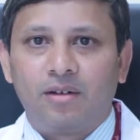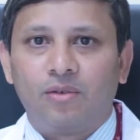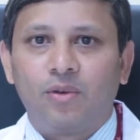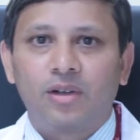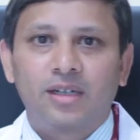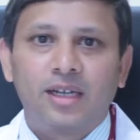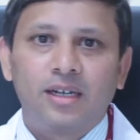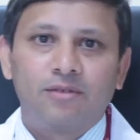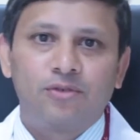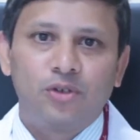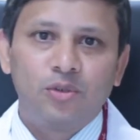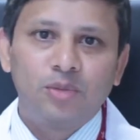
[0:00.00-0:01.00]
what kind
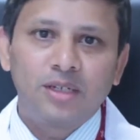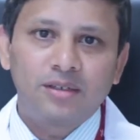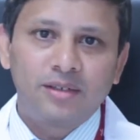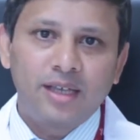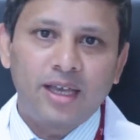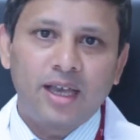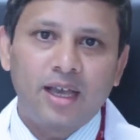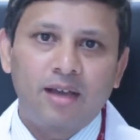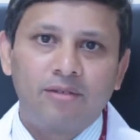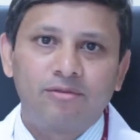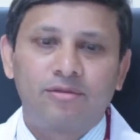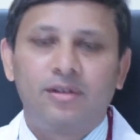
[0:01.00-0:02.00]
of tumors they
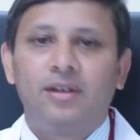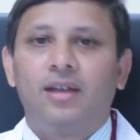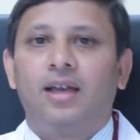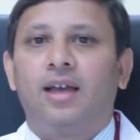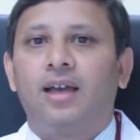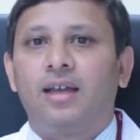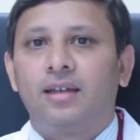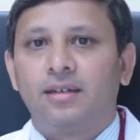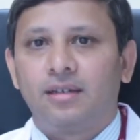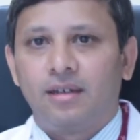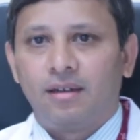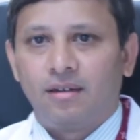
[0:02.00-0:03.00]
have,
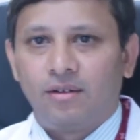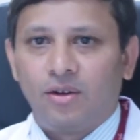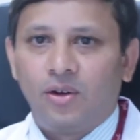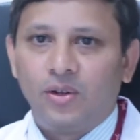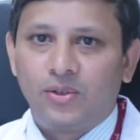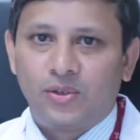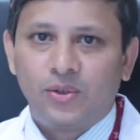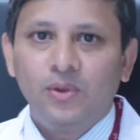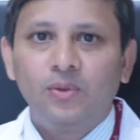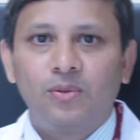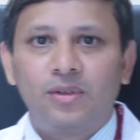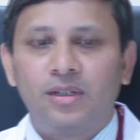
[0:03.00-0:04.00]
and
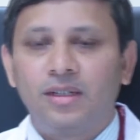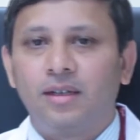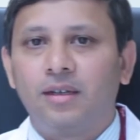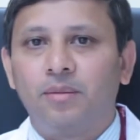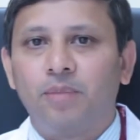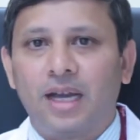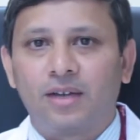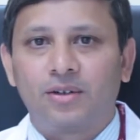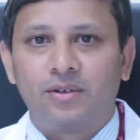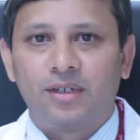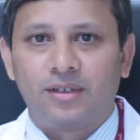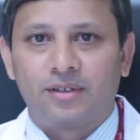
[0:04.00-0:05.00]
also the
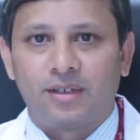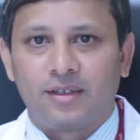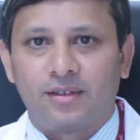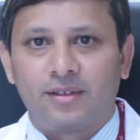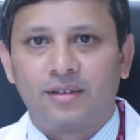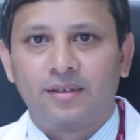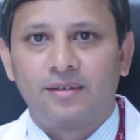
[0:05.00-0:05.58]
background disease.